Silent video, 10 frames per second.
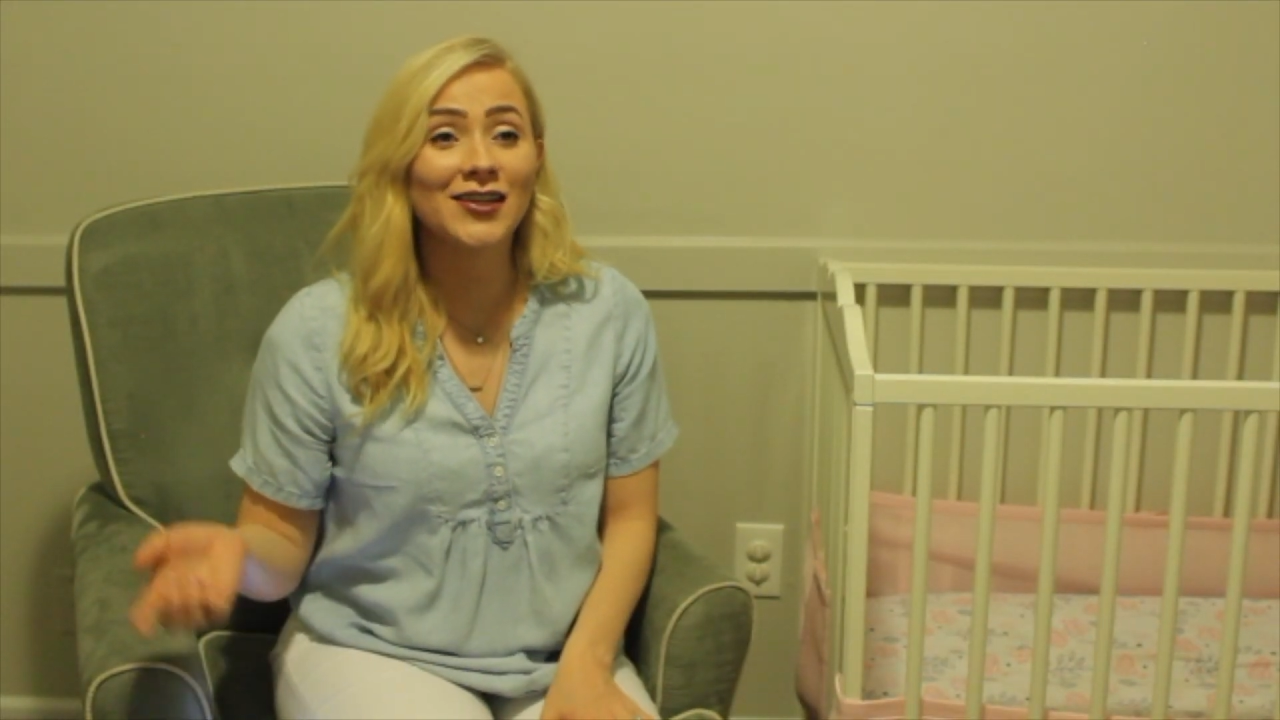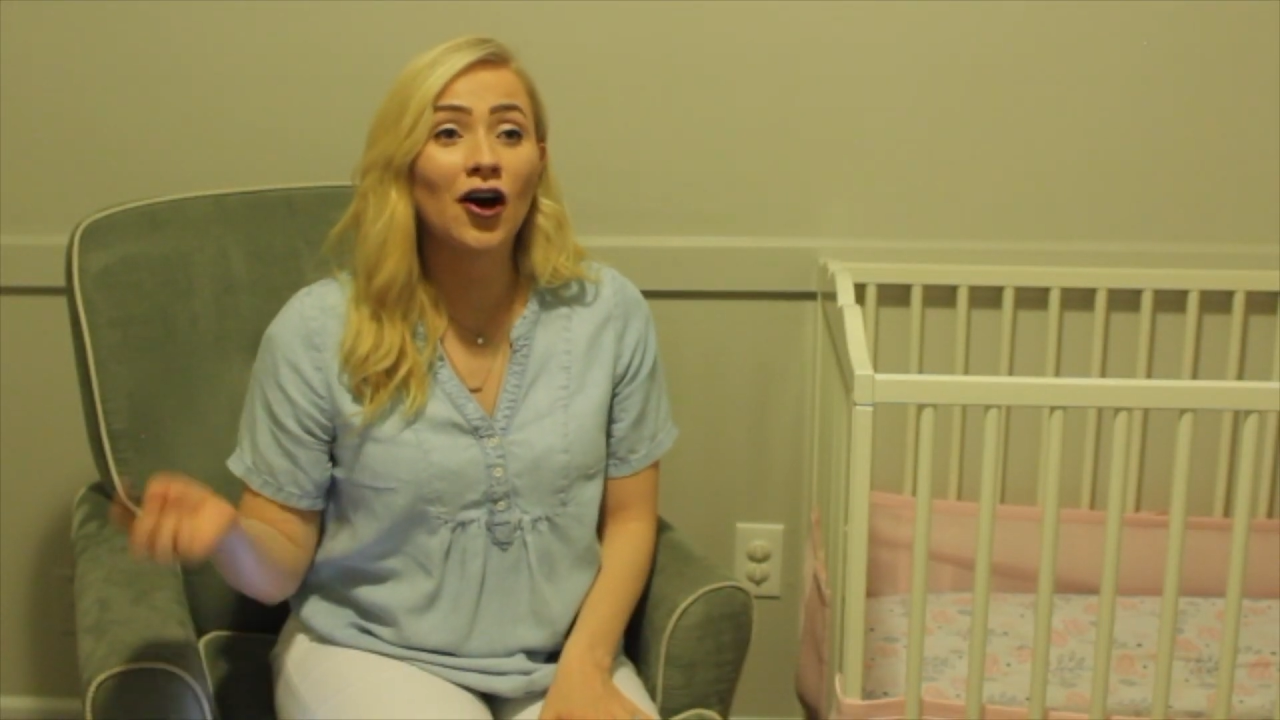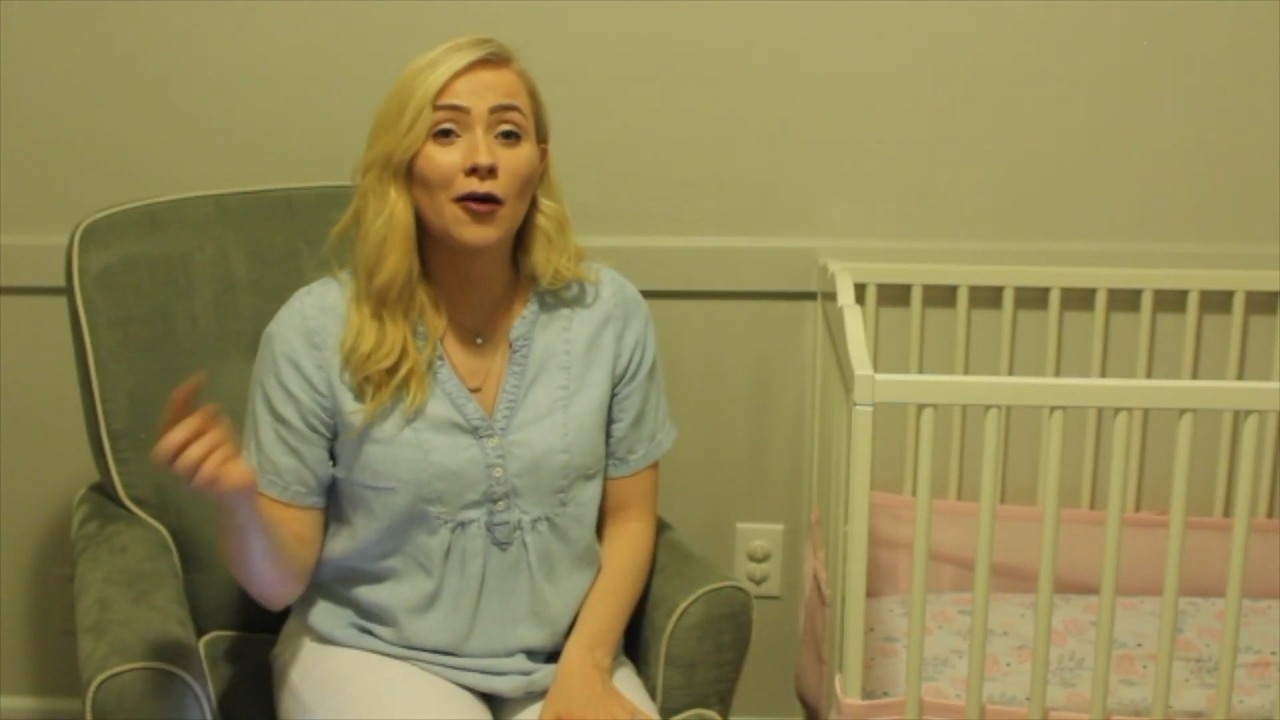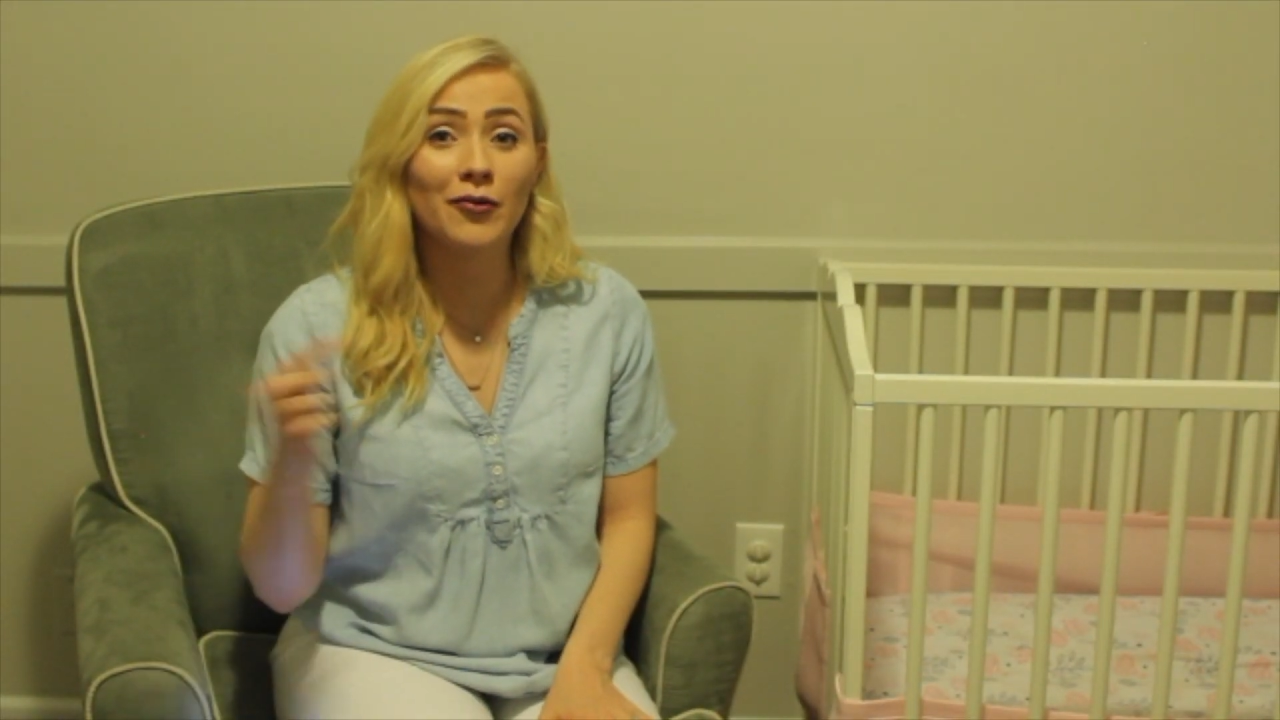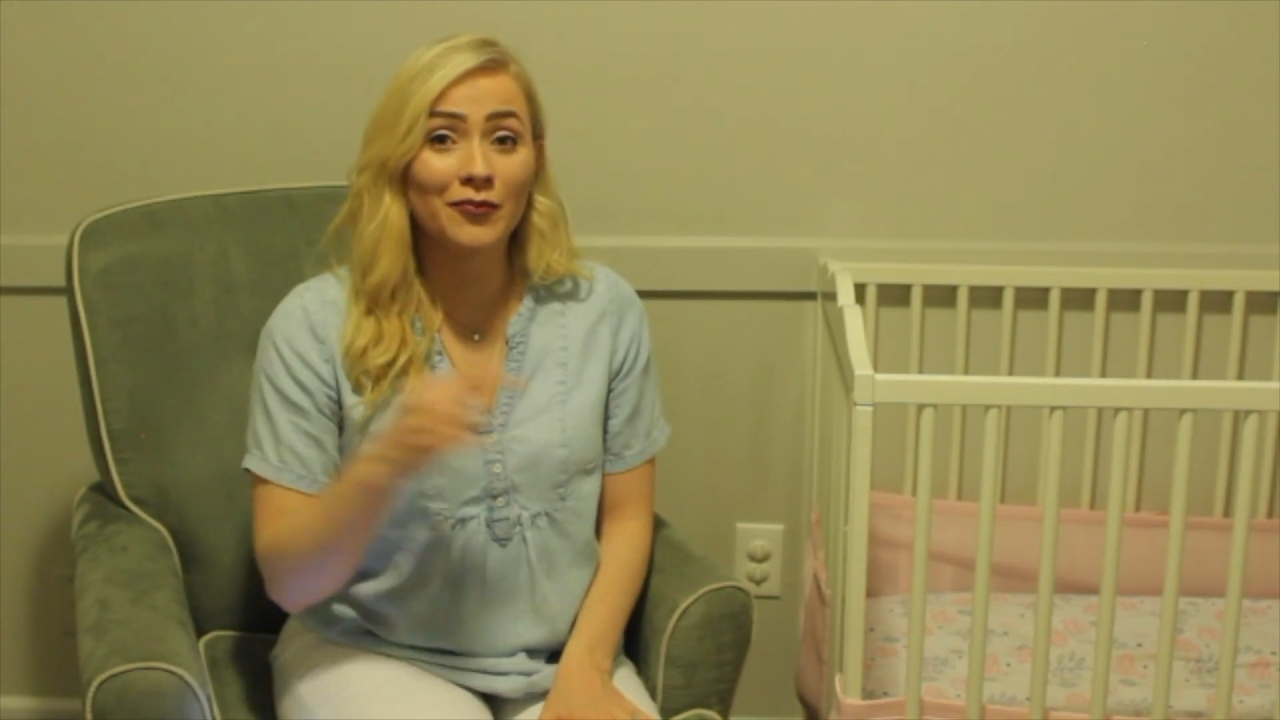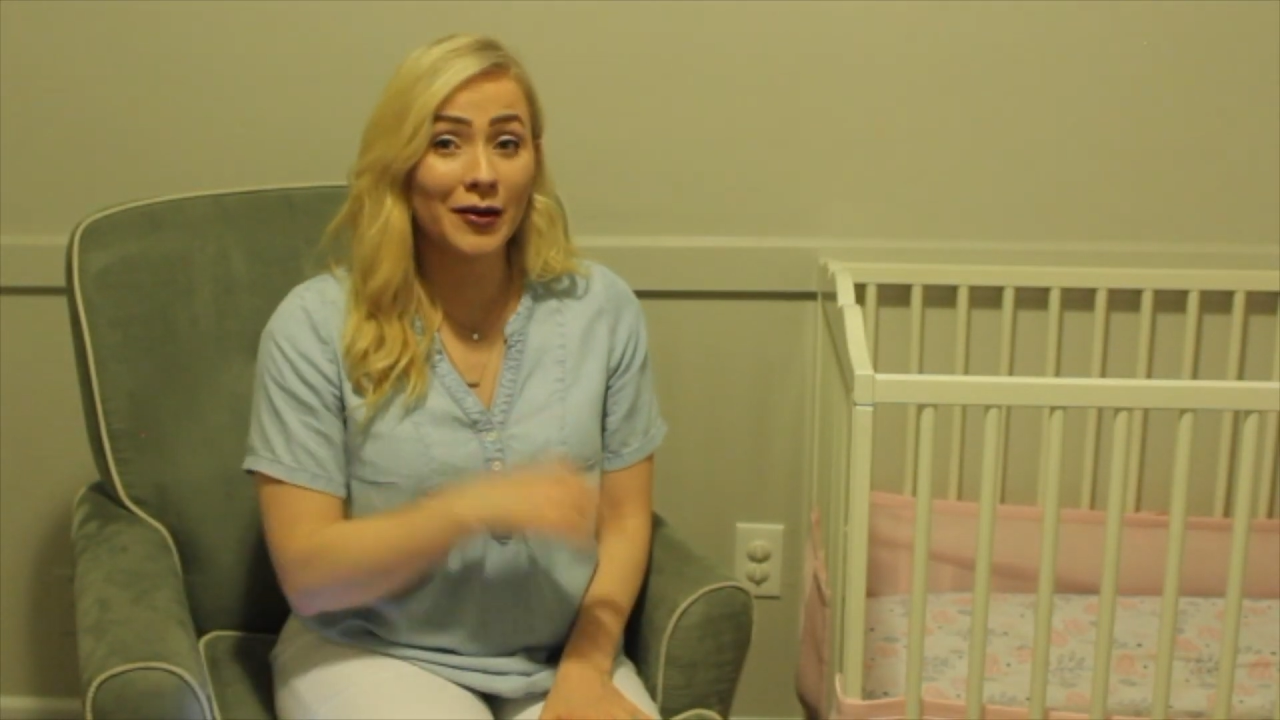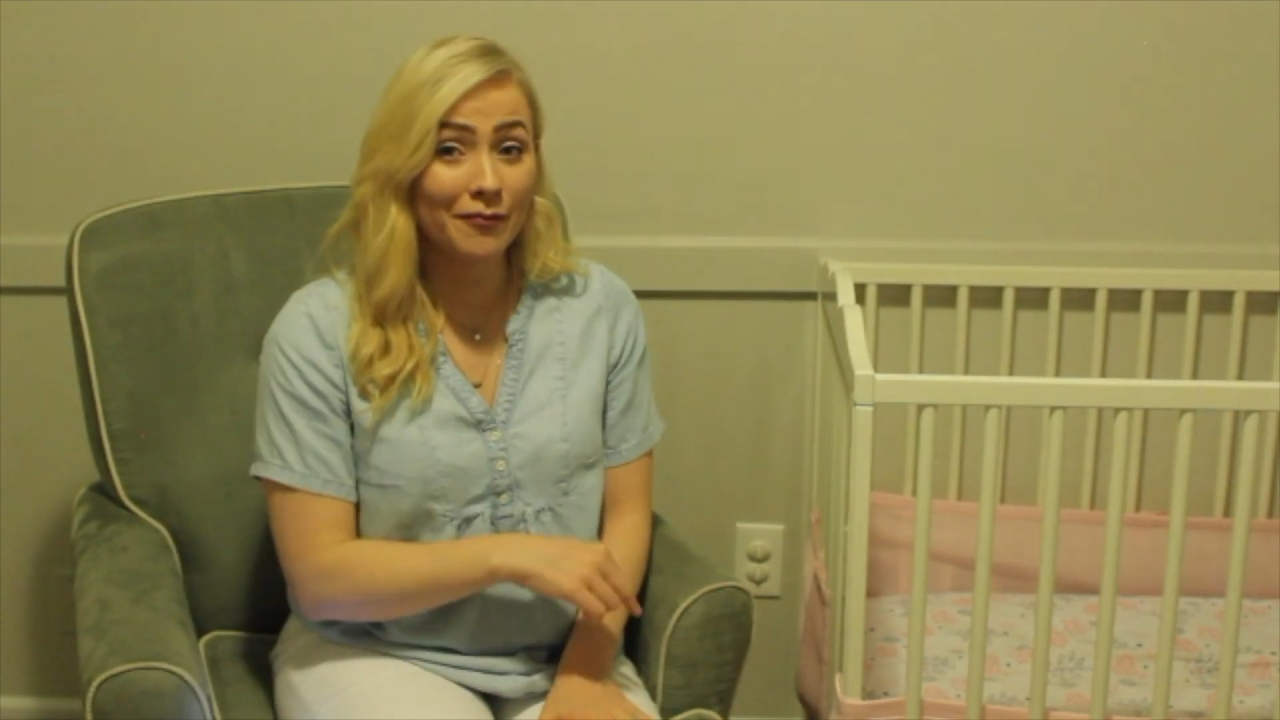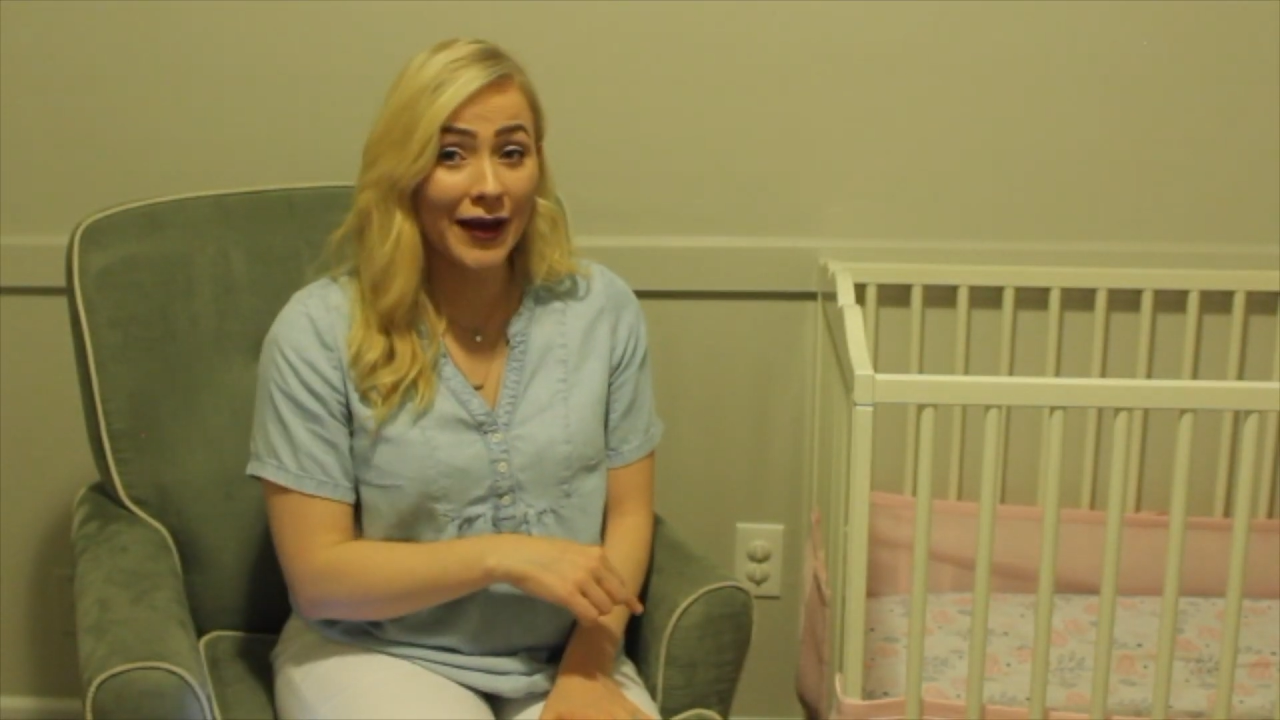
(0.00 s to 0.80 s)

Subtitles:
to hop in my